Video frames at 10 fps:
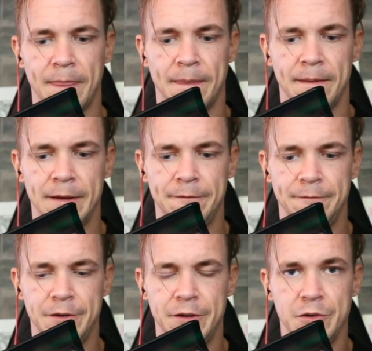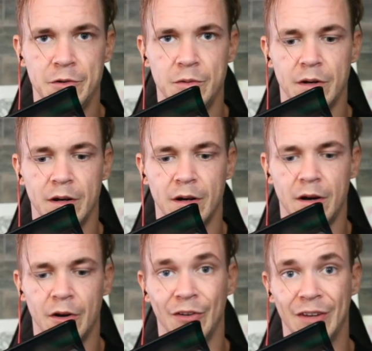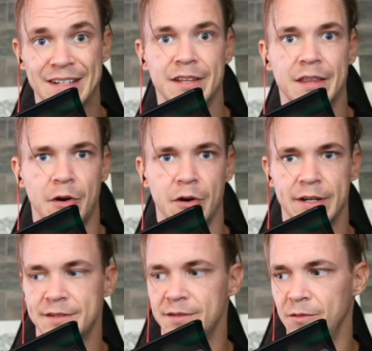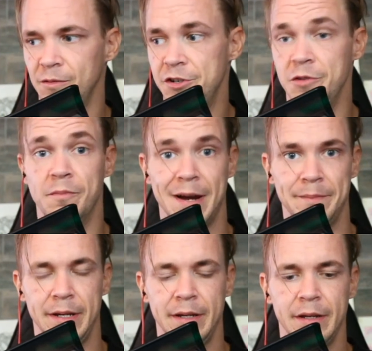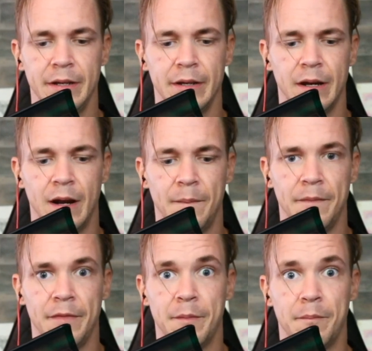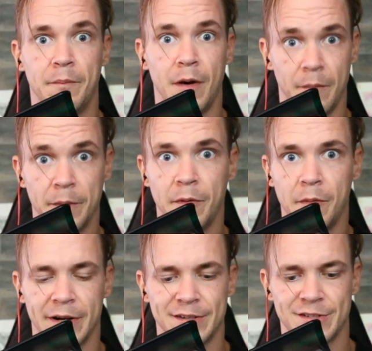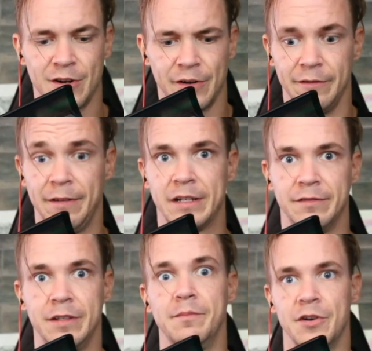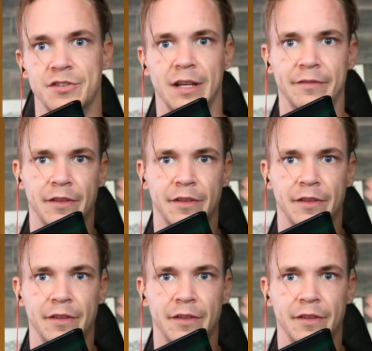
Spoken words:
if you are late to the markets, which you might be, the bull market started effectively March 11th,